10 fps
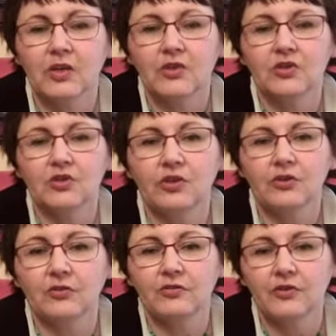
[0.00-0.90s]
So the
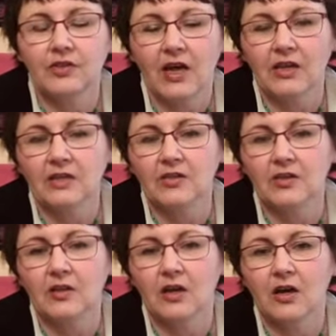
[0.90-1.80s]
universe has
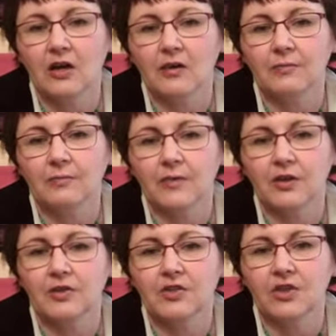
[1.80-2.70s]
a
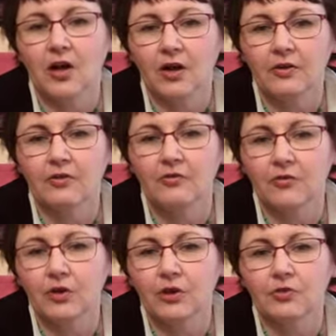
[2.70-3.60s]
desire
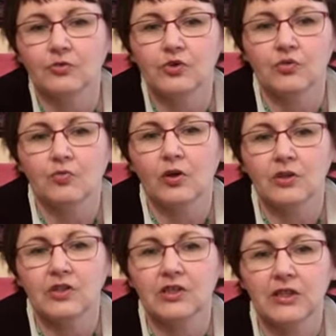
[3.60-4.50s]
for you to
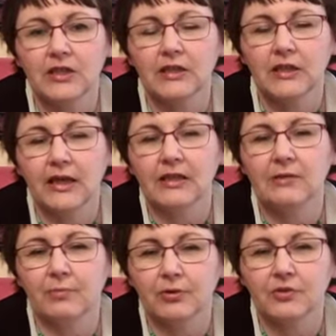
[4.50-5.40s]
want to heal any
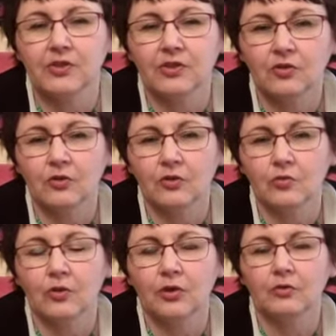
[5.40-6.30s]
personal or
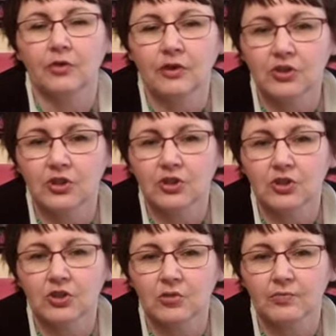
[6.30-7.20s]
work
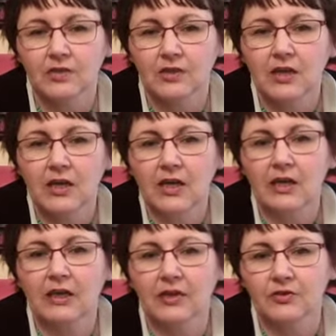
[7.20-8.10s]
relationships
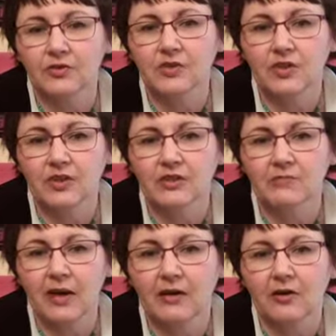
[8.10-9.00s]
and get those things
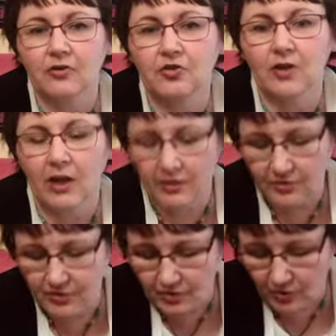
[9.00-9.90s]
back on track.
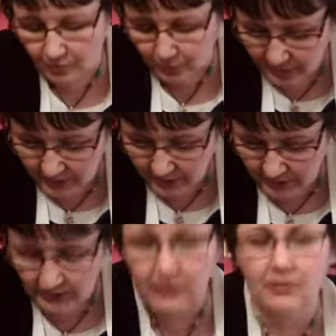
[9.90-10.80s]
So bring
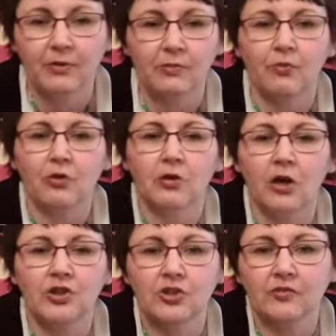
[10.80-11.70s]
in a little bit more
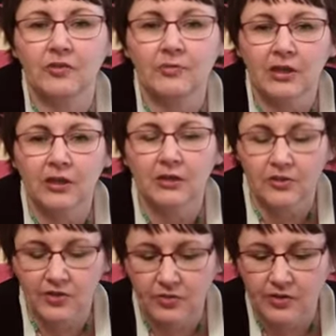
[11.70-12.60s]
logic from the King of
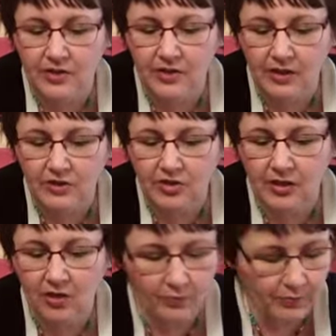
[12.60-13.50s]
Swords, and that should
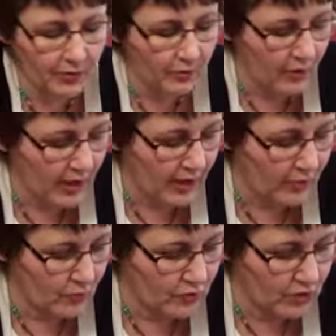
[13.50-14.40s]
help you
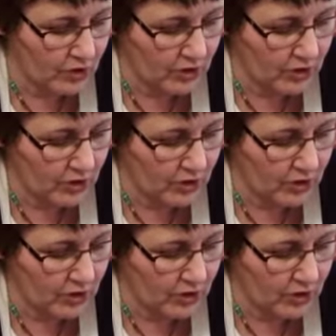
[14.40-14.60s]
out.